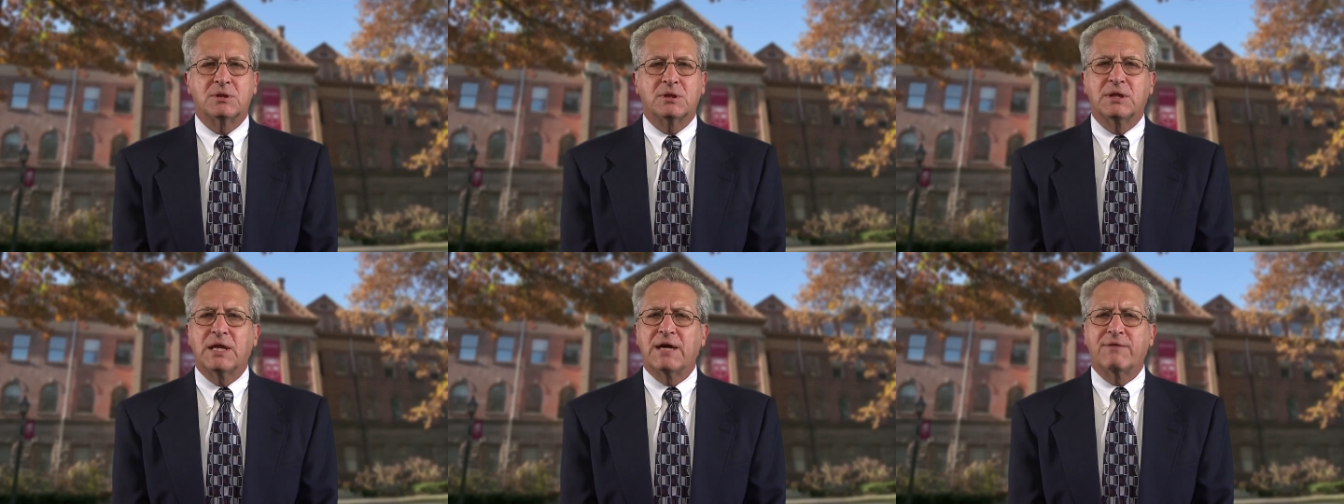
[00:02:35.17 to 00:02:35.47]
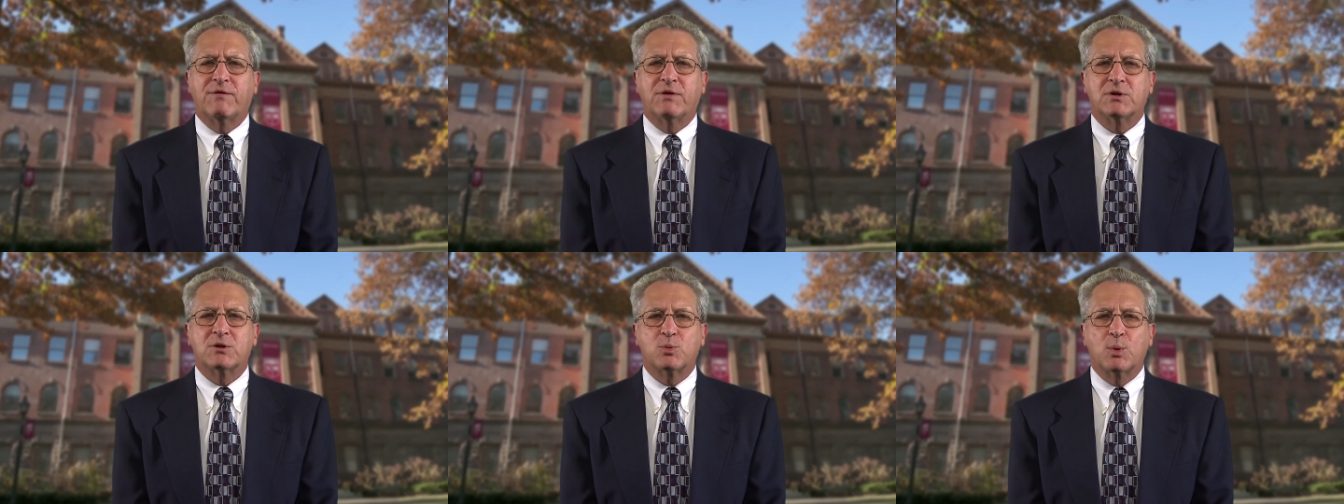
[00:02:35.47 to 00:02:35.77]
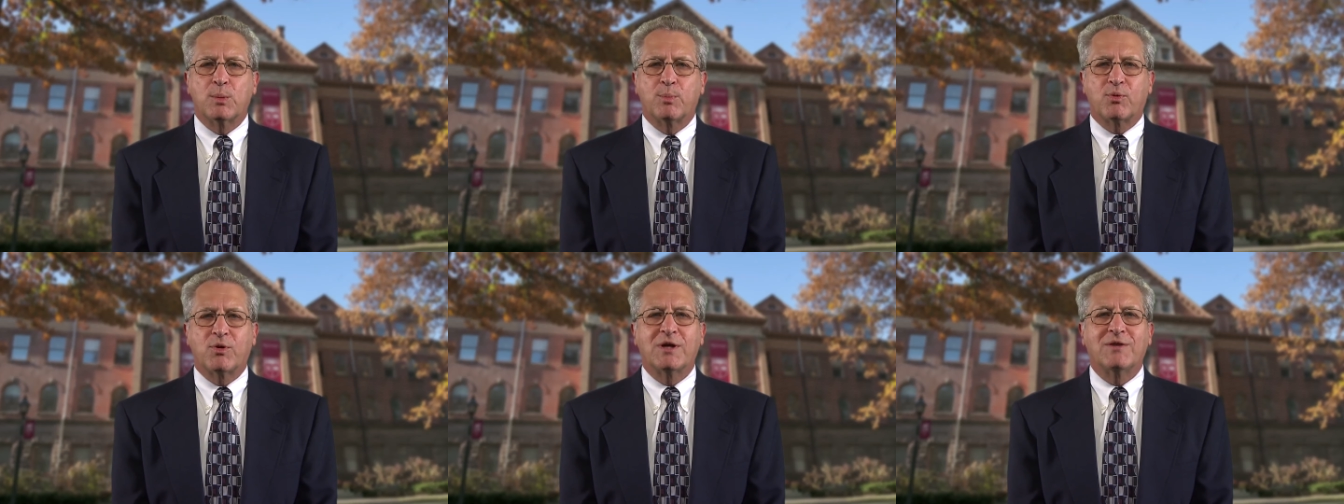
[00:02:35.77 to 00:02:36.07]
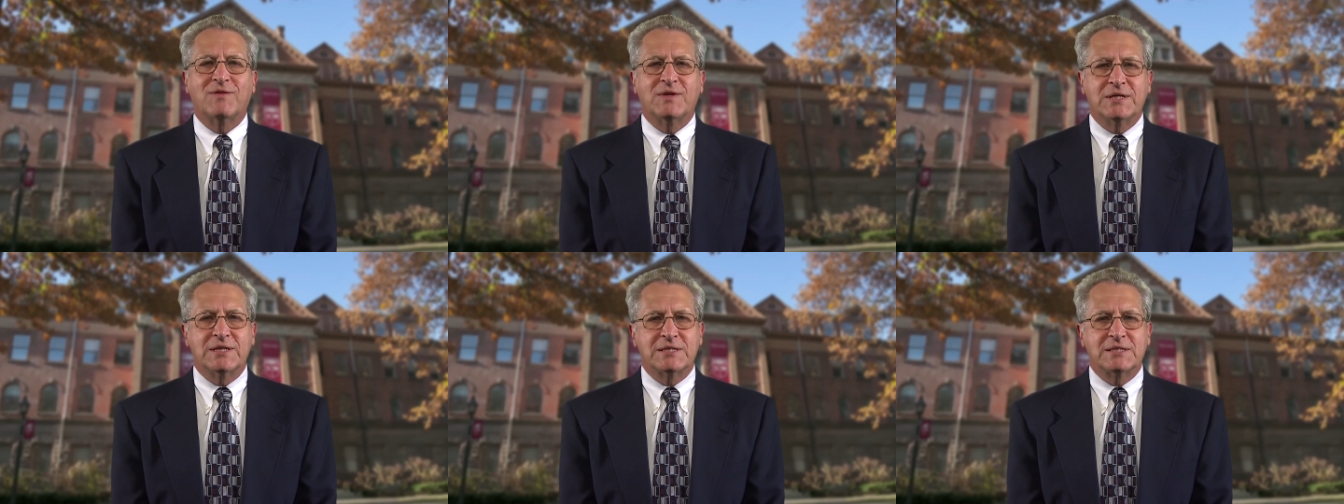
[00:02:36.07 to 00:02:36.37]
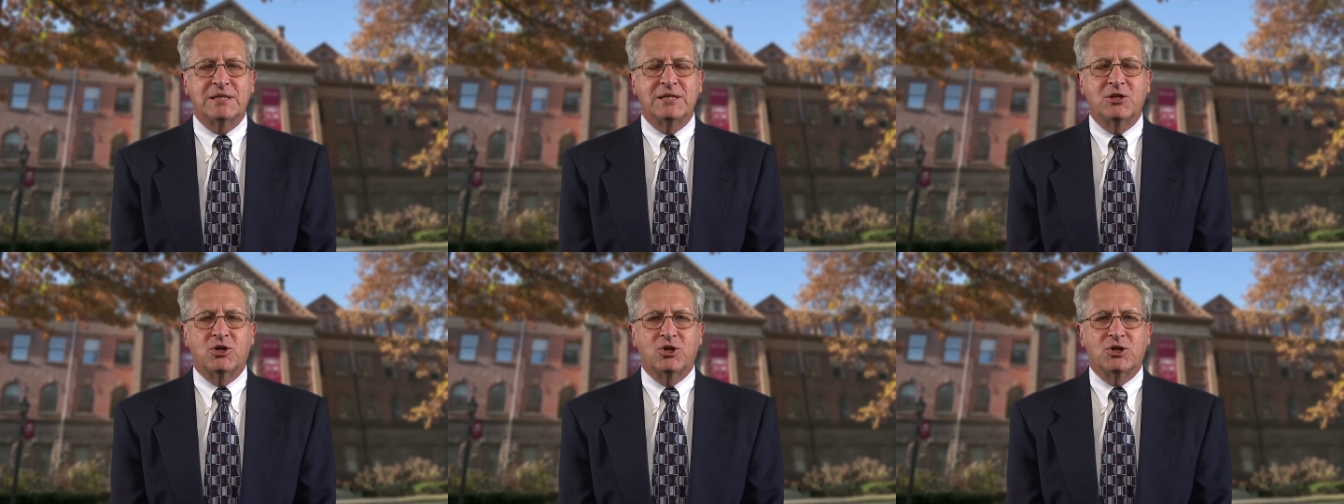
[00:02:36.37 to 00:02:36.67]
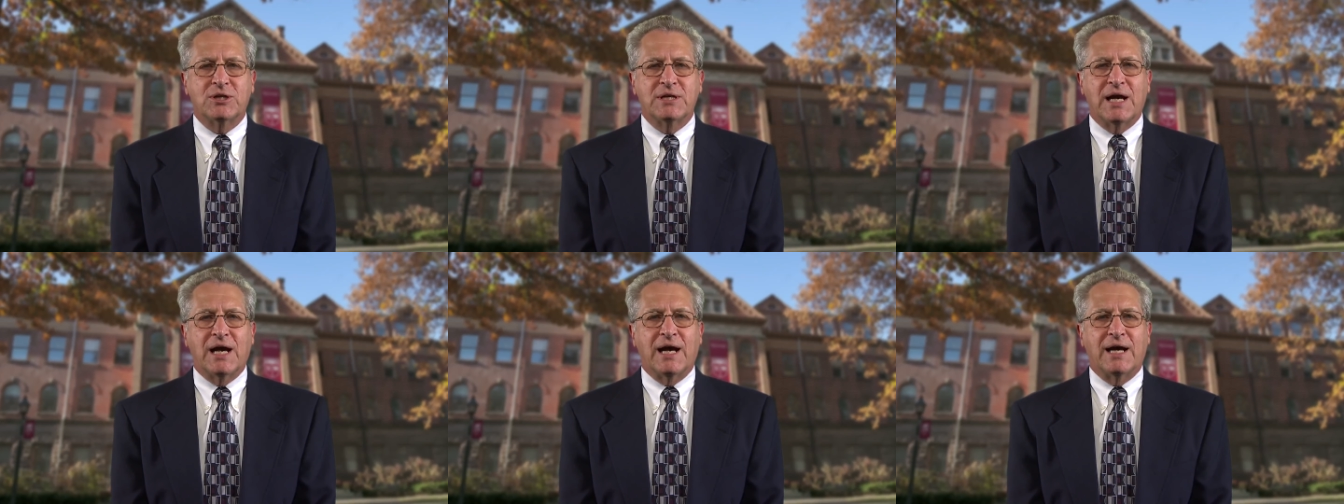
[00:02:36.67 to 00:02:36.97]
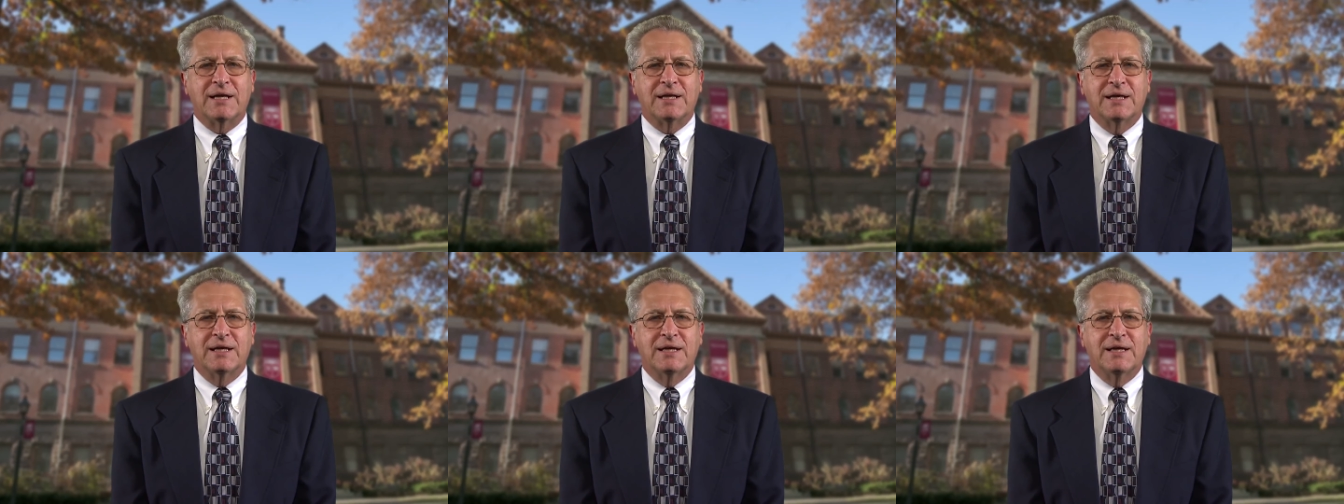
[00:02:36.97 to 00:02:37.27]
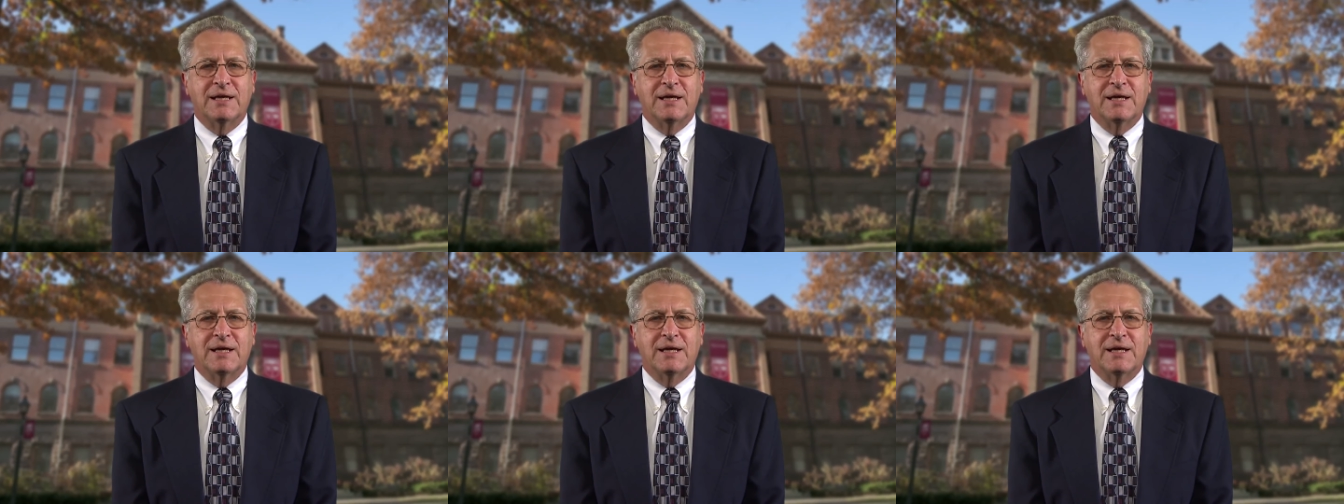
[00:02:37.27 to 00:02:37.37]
to levels we previously could not,